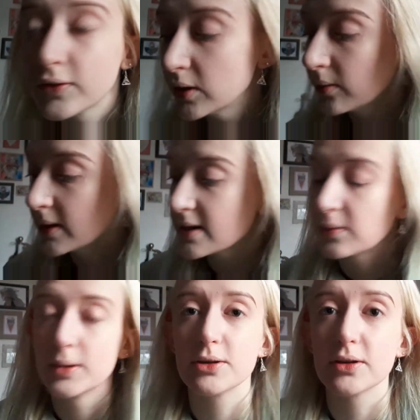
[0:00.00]
no idea
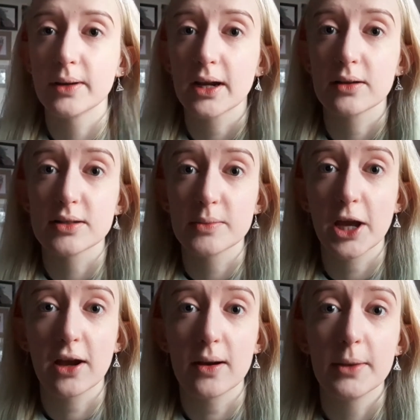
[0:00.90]
what I'm doing when it comes to
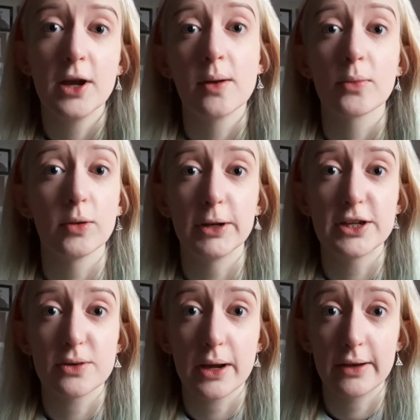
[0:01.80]
makeup. Probably
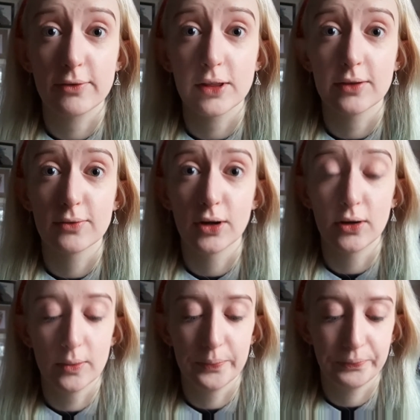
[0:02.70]
do everything
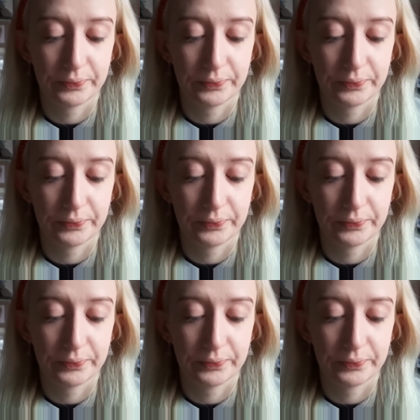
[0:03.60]
wrong.